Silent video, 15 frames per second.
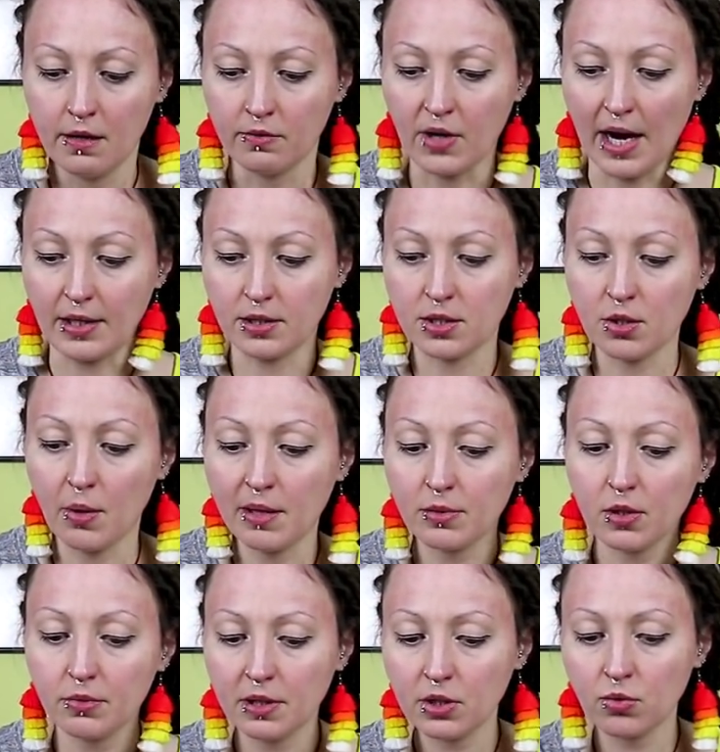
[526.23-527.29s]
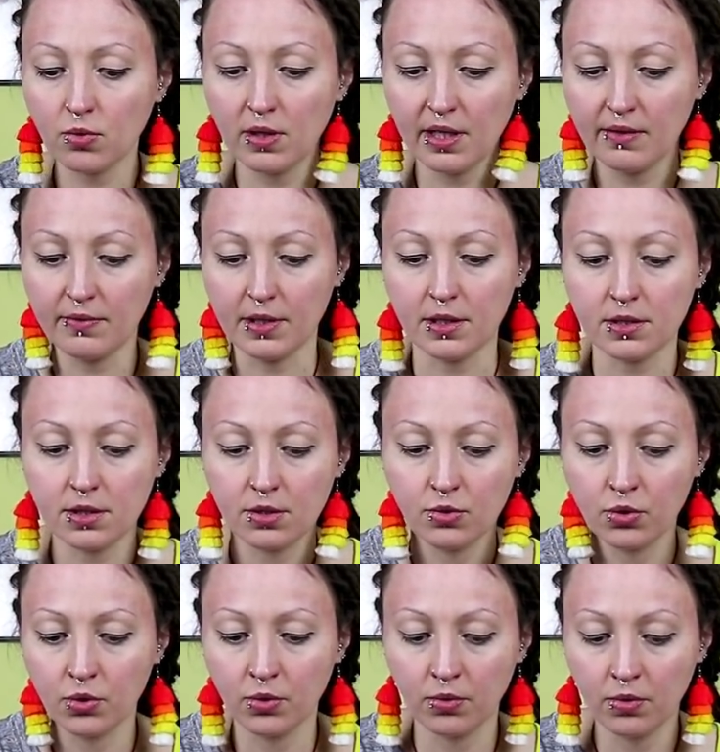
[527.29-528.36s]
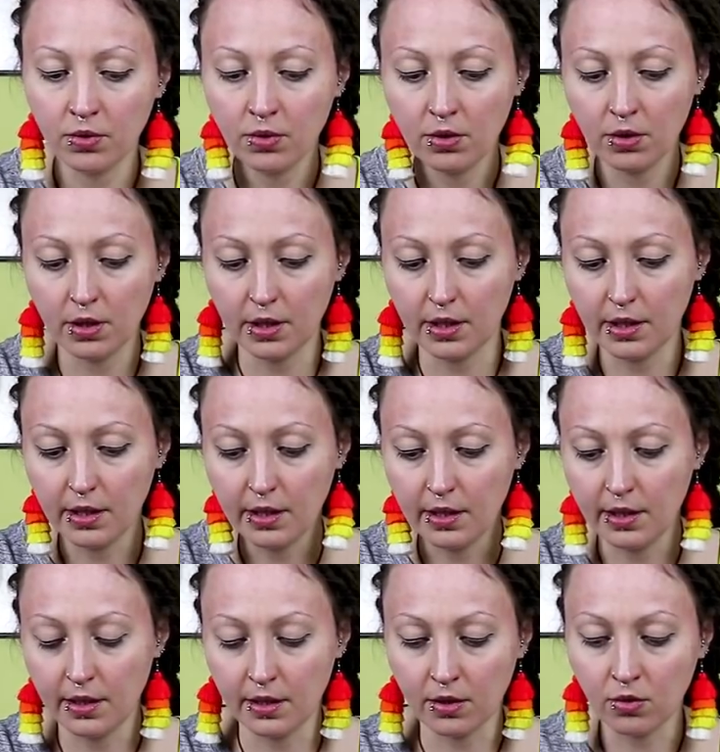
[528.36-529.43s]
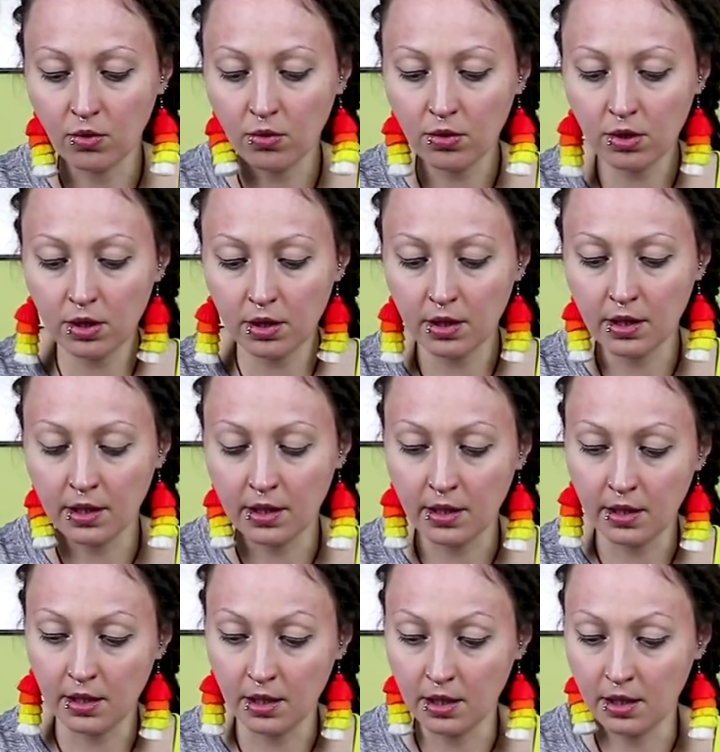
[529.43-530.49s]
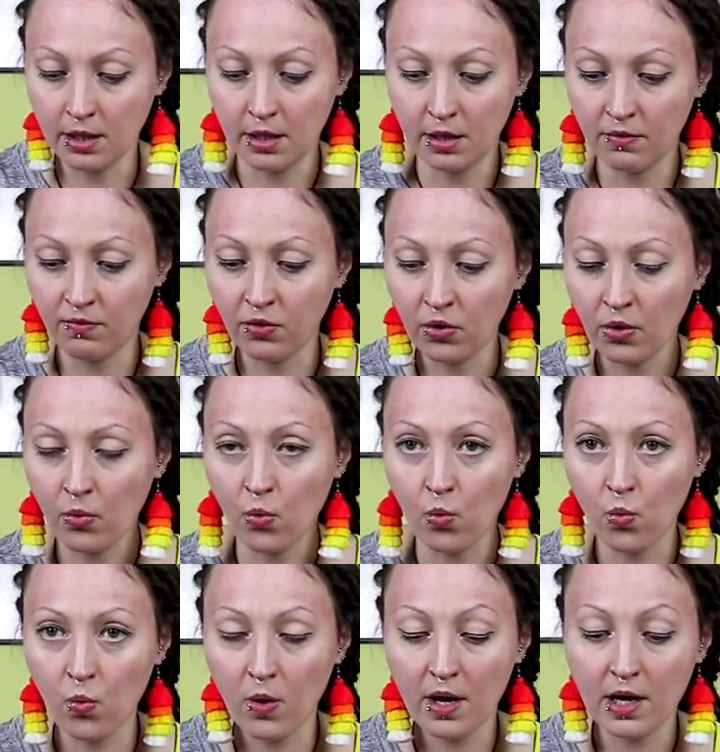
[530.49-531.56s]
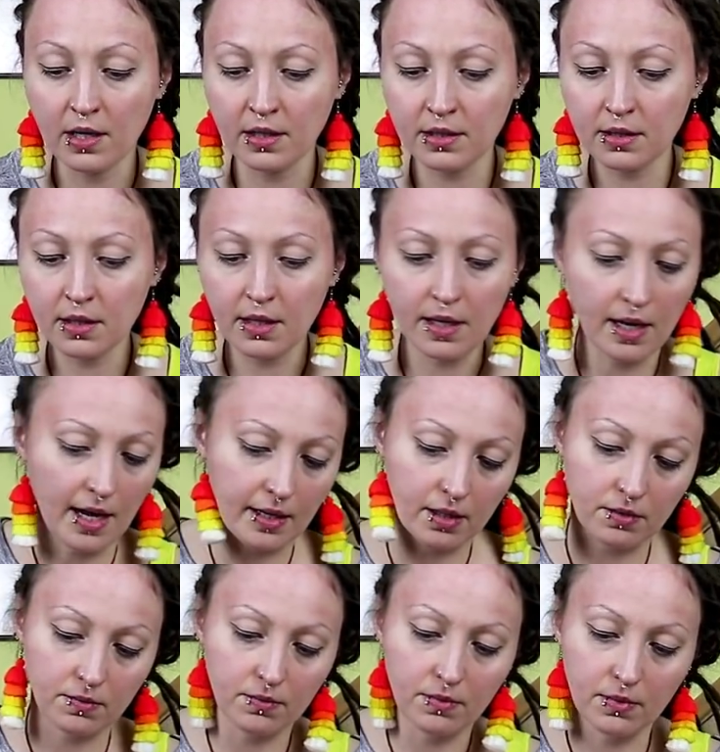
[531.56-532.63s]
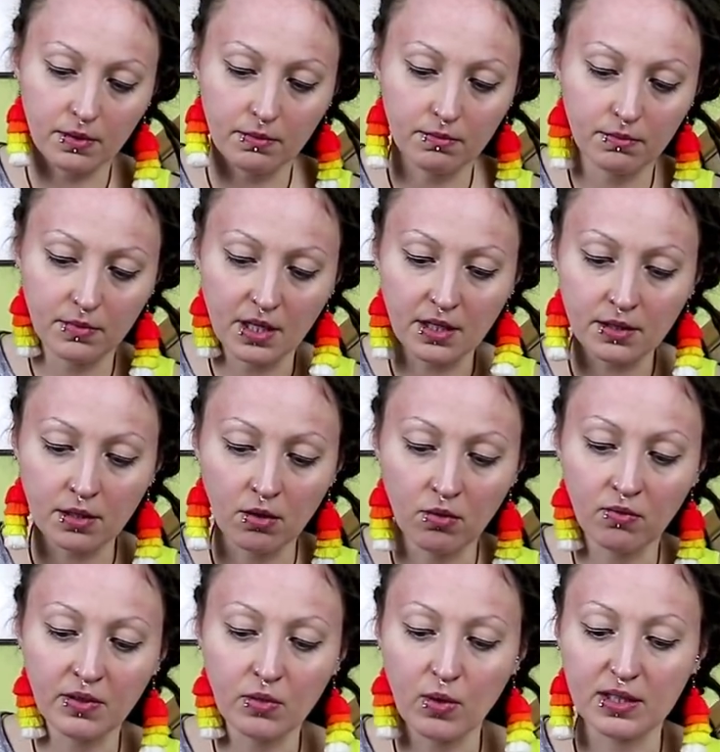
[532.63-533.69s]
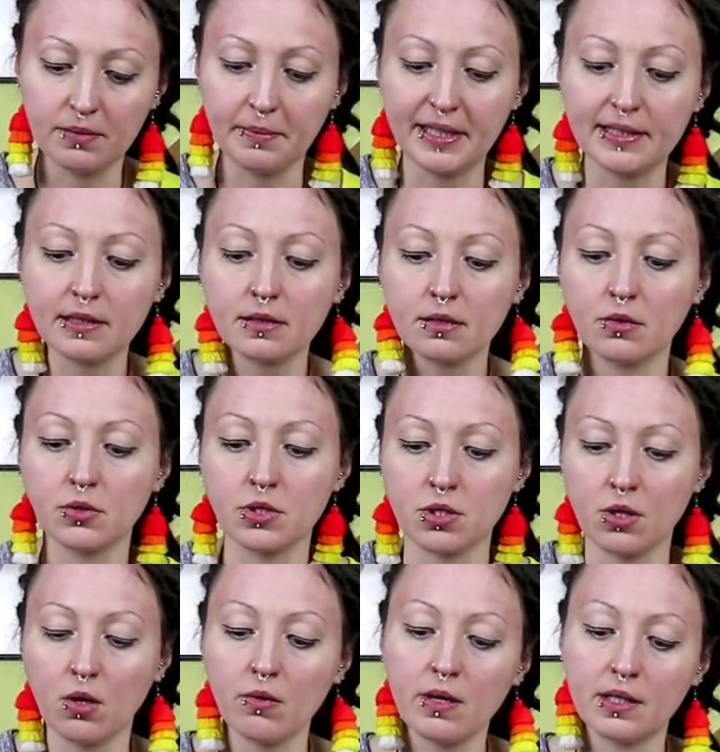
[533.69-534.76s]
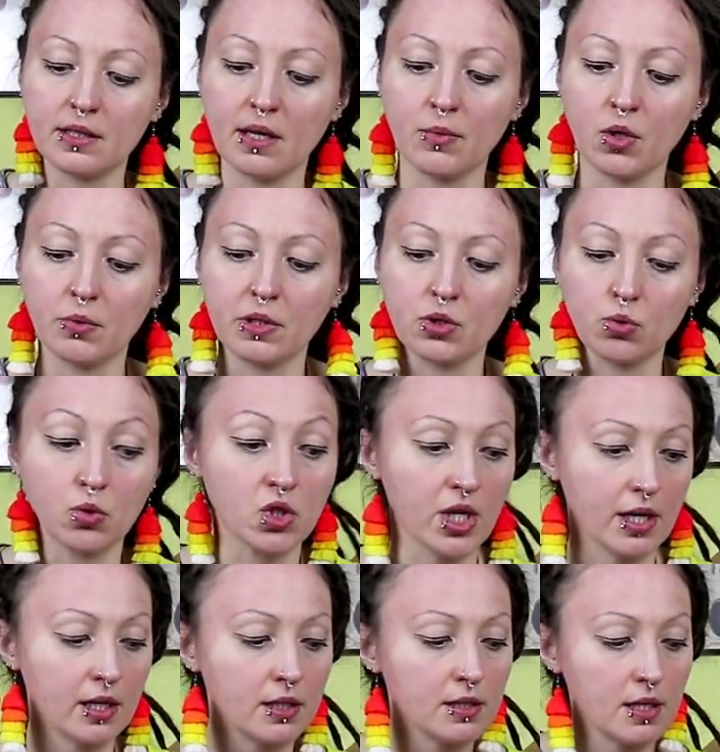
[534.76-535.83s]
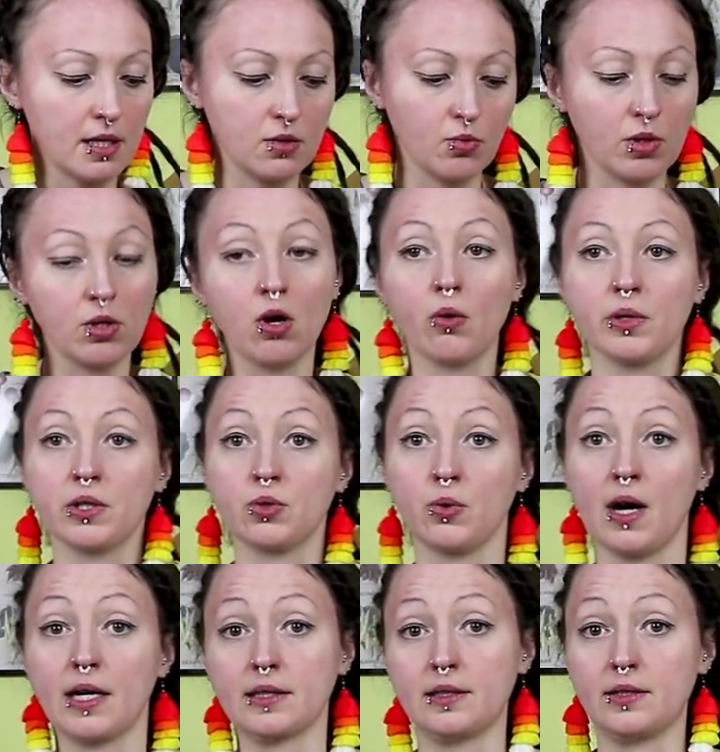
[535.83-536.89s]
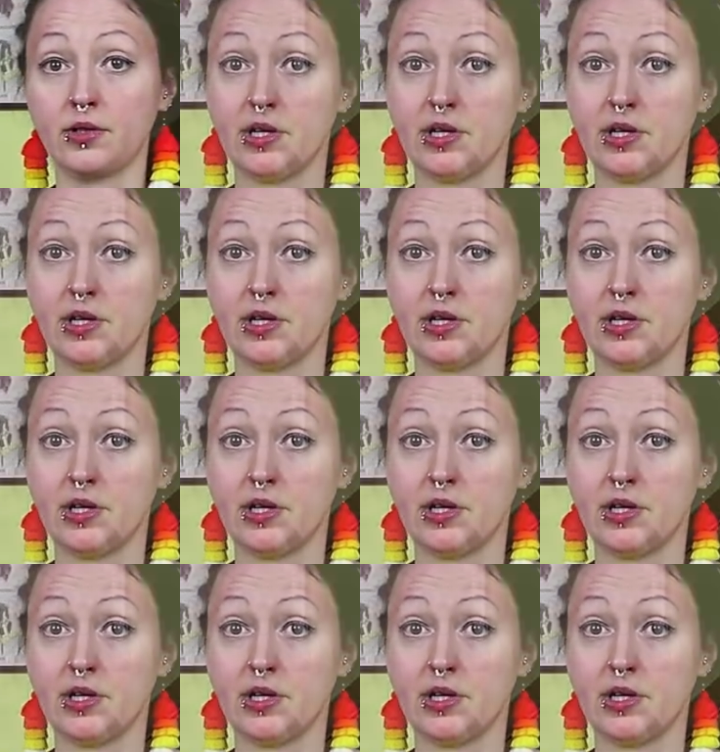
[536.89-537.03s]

Right, so I'm going to leave it to cook for a little over 1 minute or so. I'm going to check it, and we're going to add the